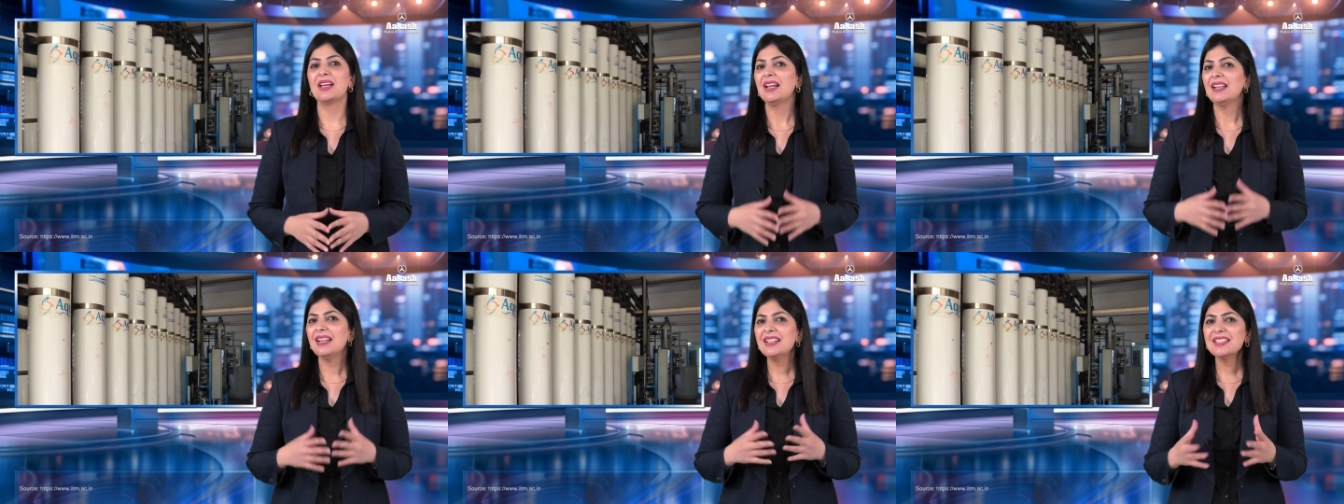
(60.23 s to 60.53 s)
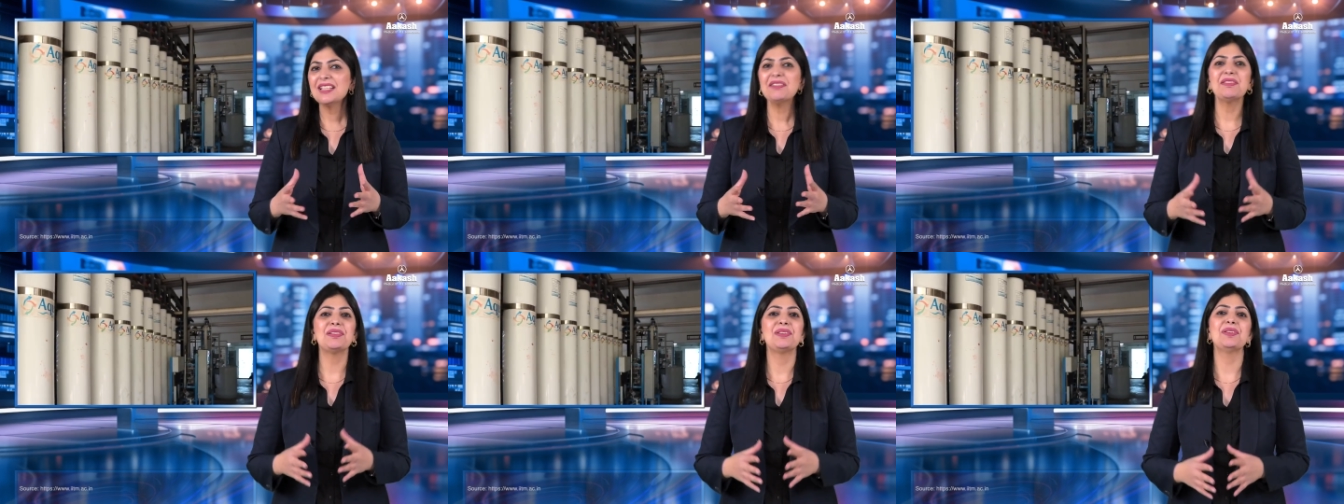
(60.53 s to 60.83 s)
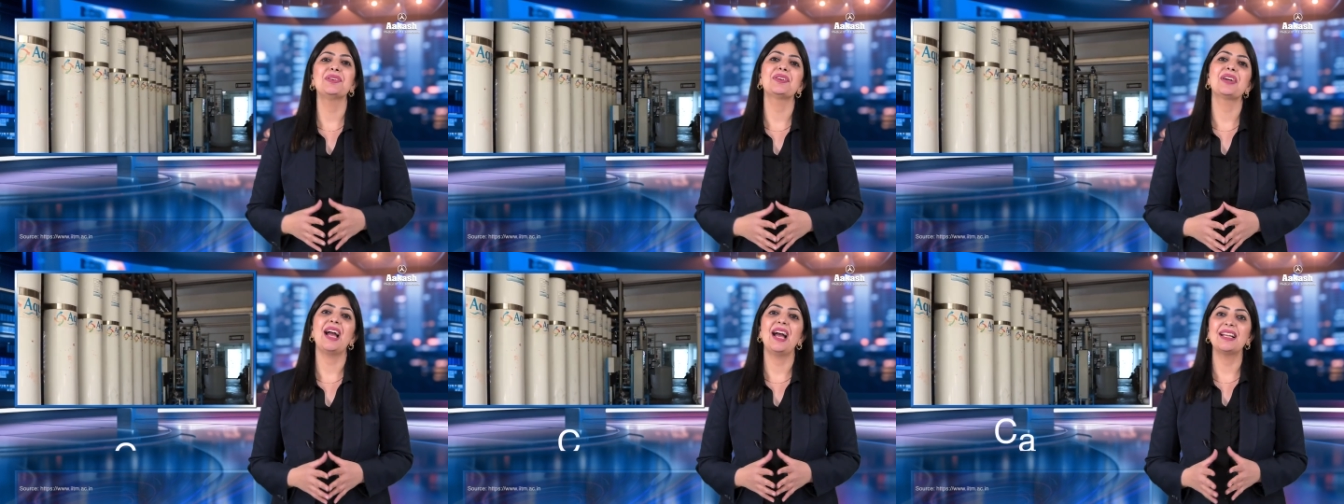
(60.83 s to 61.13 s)
Let's have a
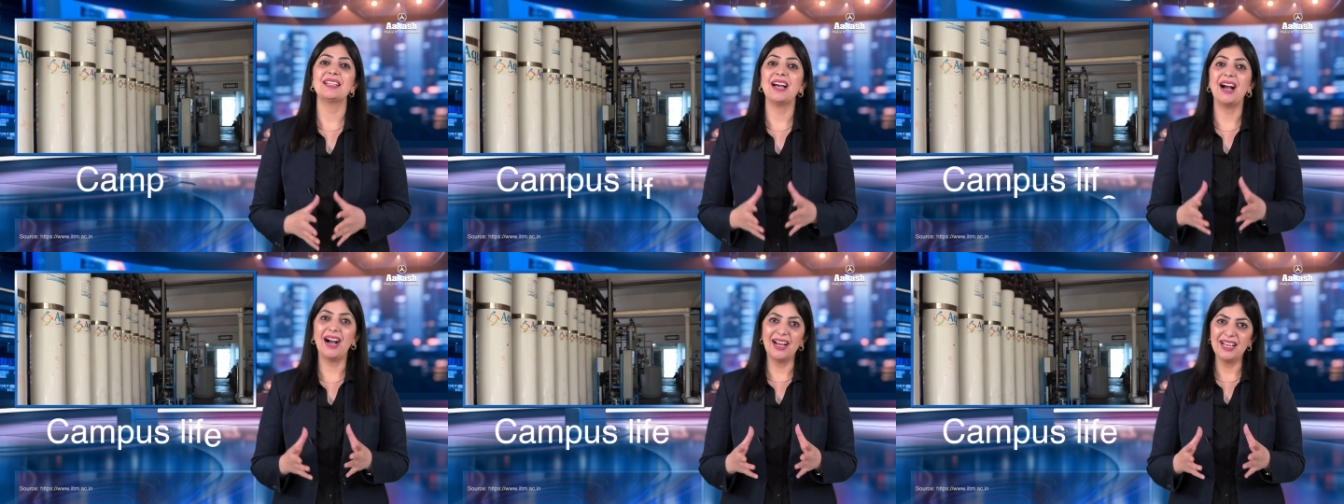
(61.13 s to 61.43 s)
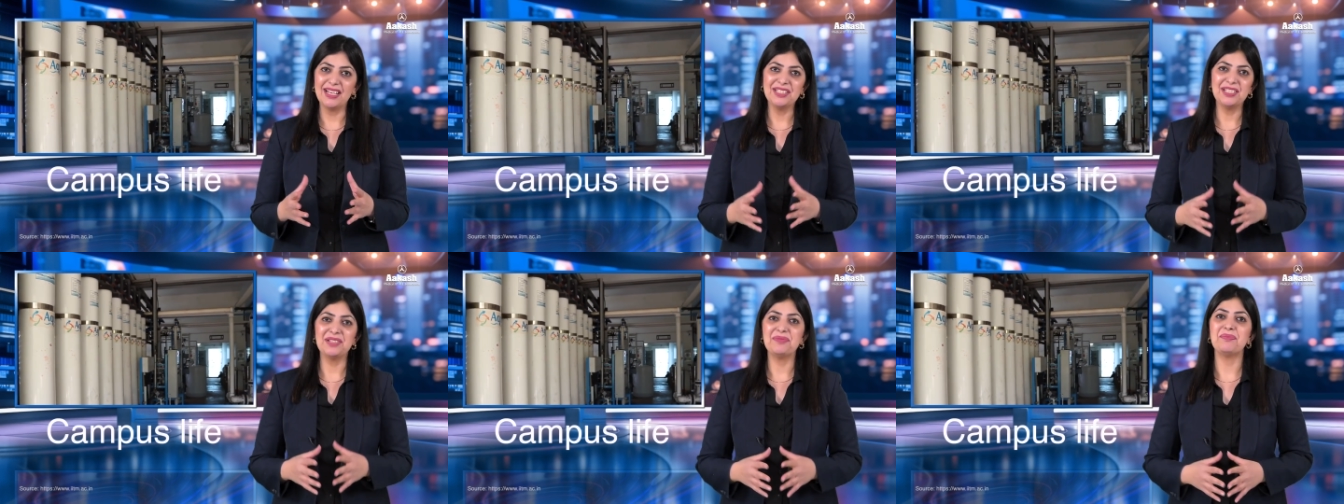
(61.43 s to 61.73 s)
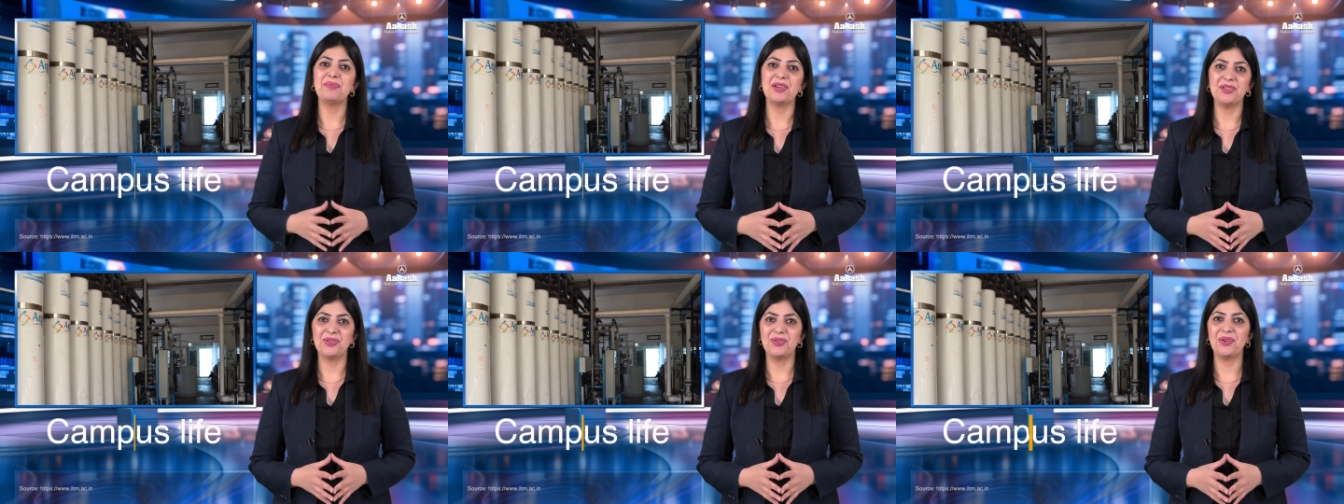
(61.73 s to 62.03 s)
look at IIT
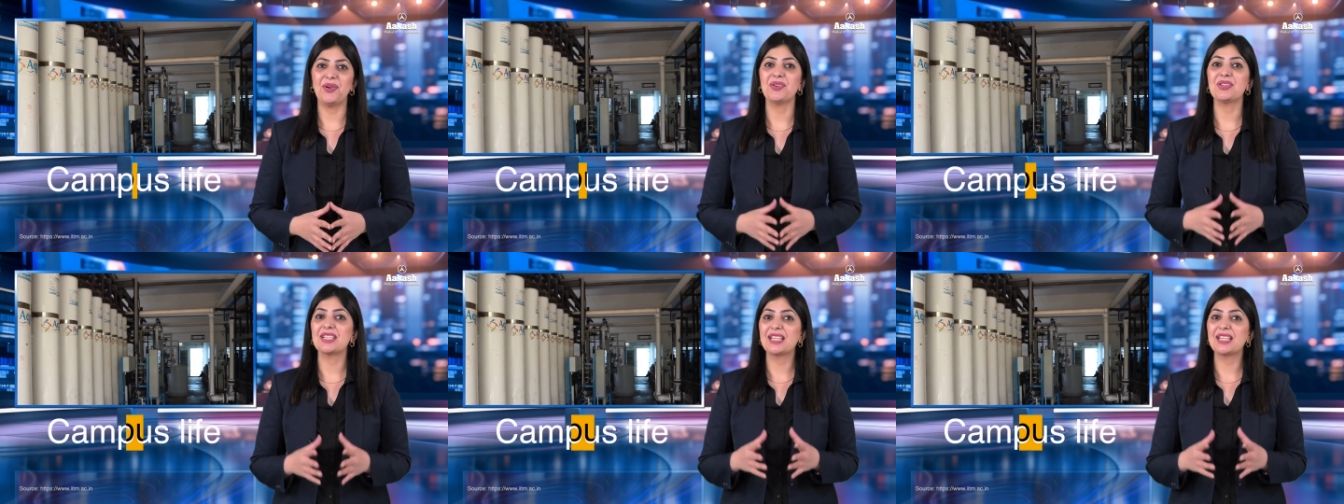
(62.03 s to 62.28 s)
Madras